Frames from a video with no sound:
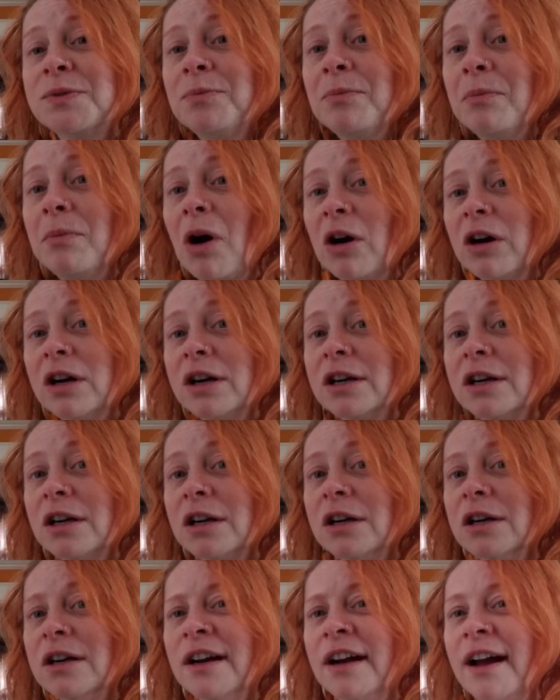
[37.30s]

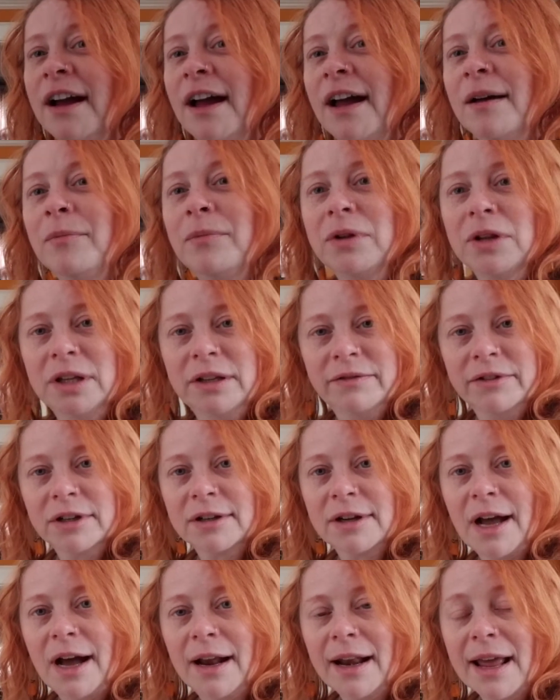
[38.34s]
marker. Believe it or
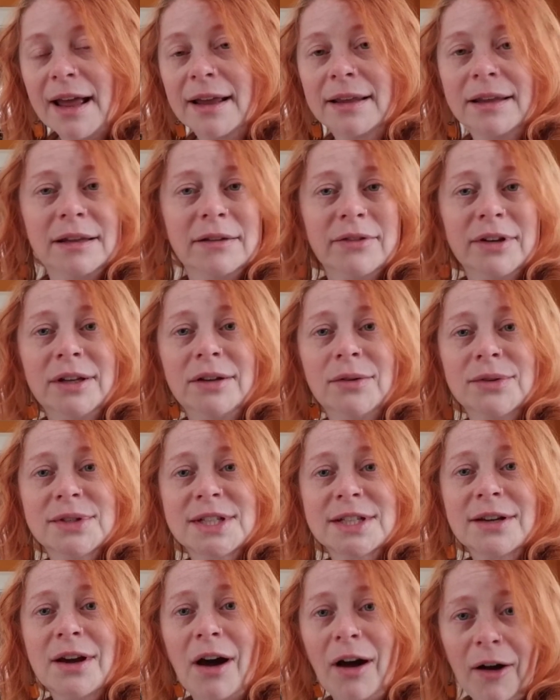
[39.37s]
not, I even used
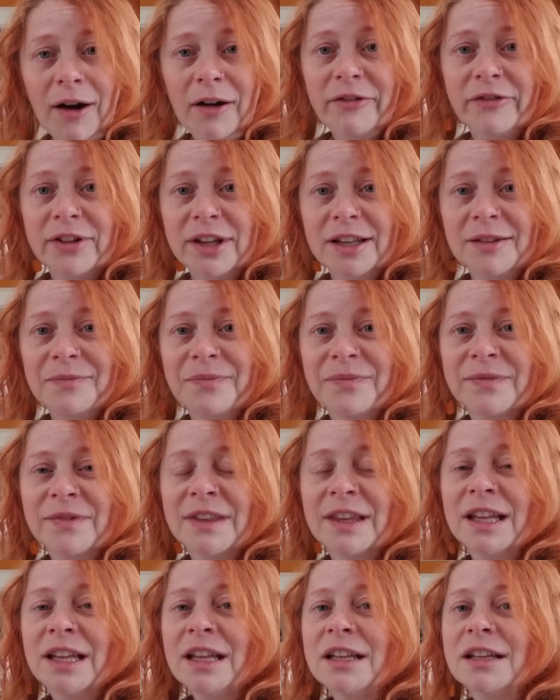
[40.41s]
coffee.
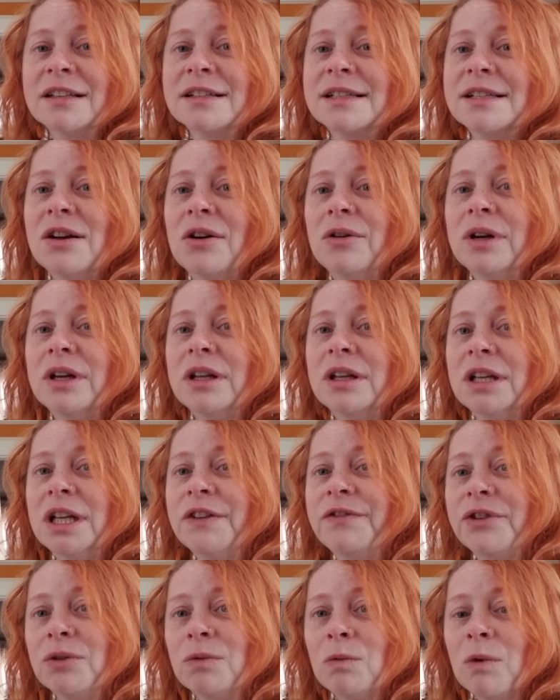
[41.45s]
So if
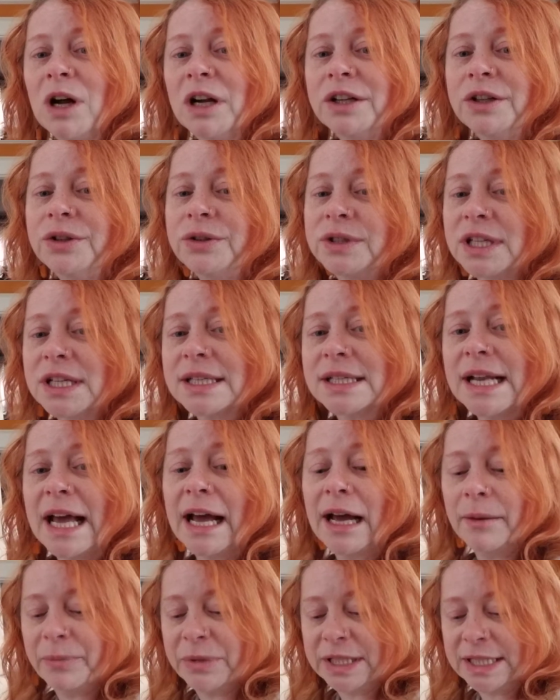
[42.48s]
you're one who doesn't
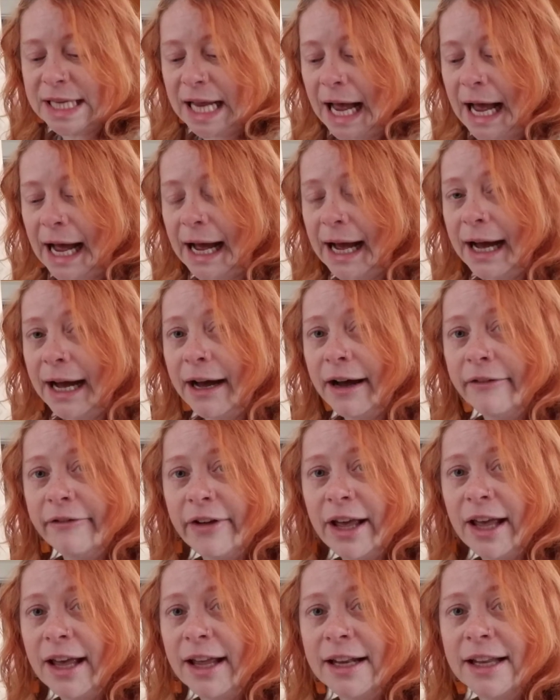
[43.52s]
happen to have
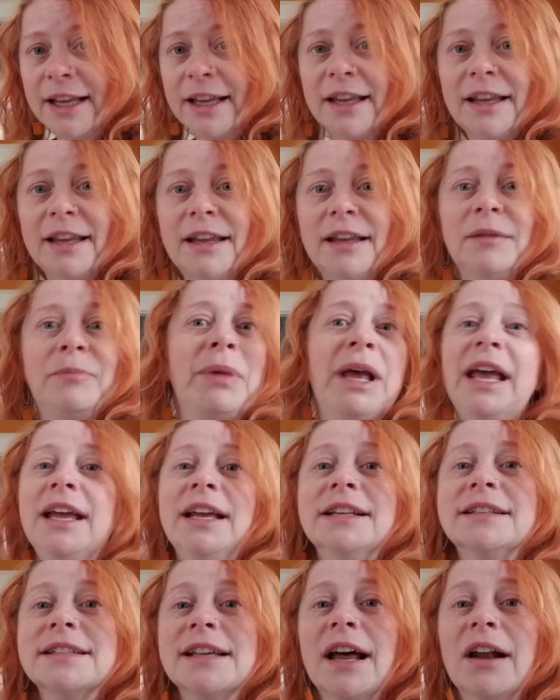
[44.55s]
any
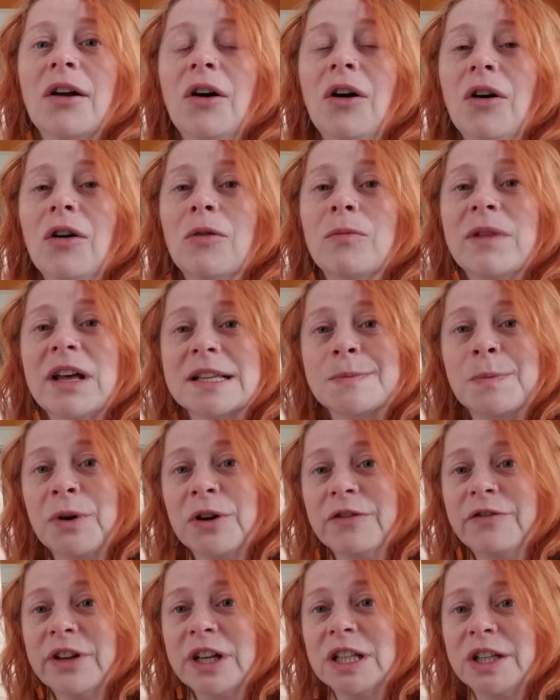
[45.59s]
paint at home, that's
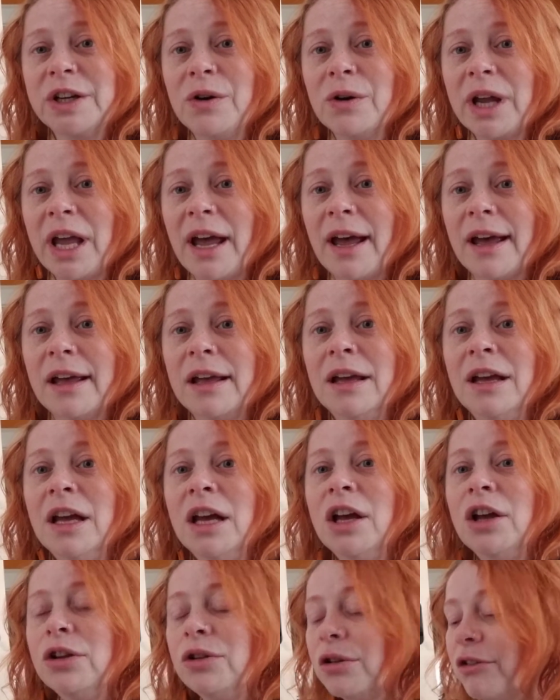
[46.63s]
perfectly okay.
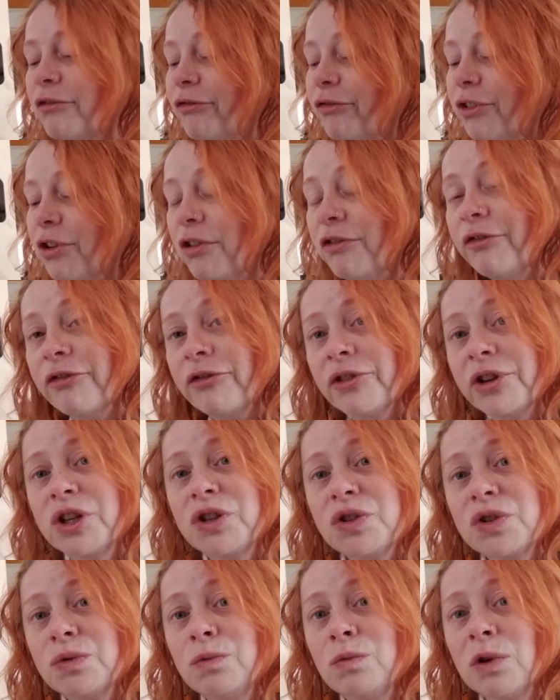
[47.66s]
You can feel free
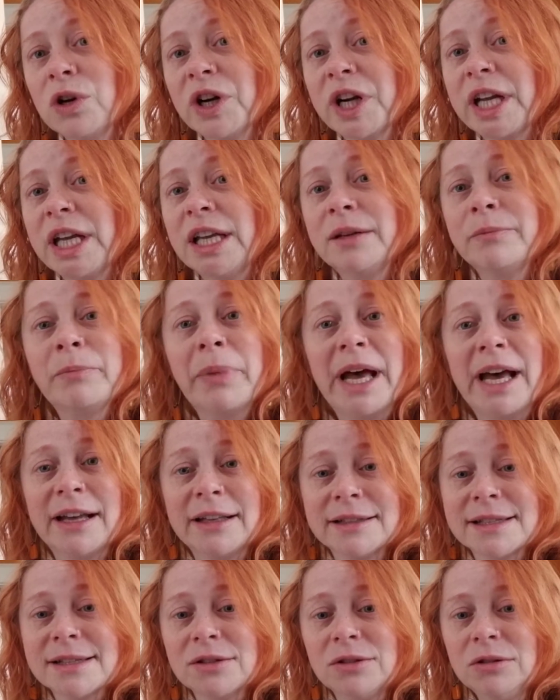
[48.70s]
to work in
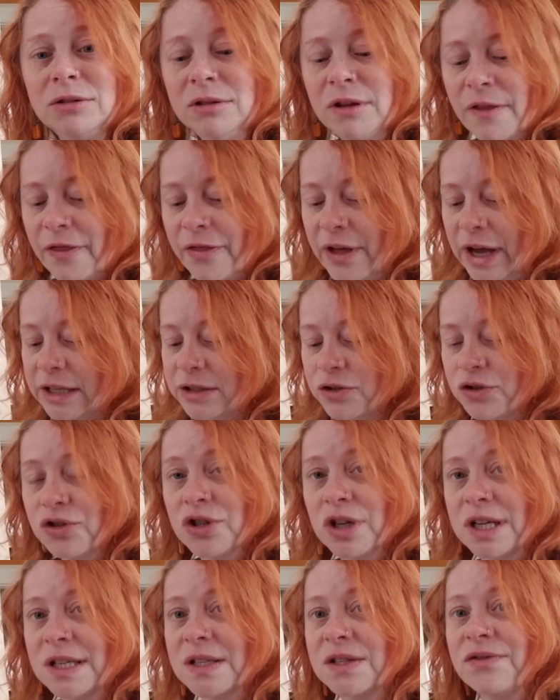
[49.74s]
pencil. That's
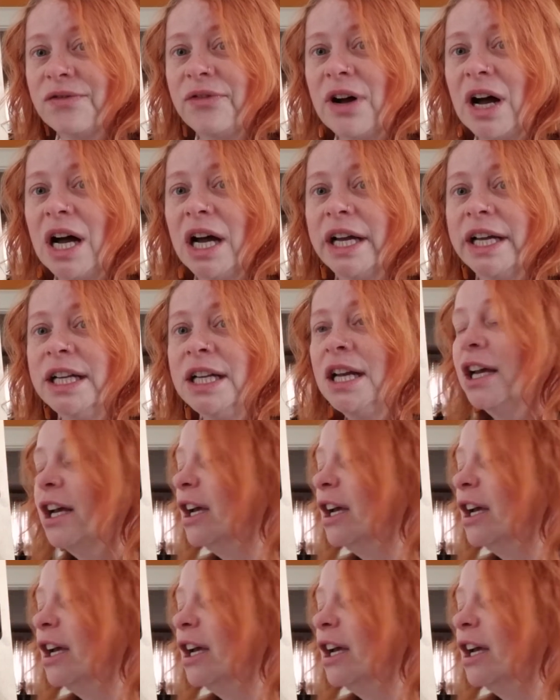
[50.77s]
just fine.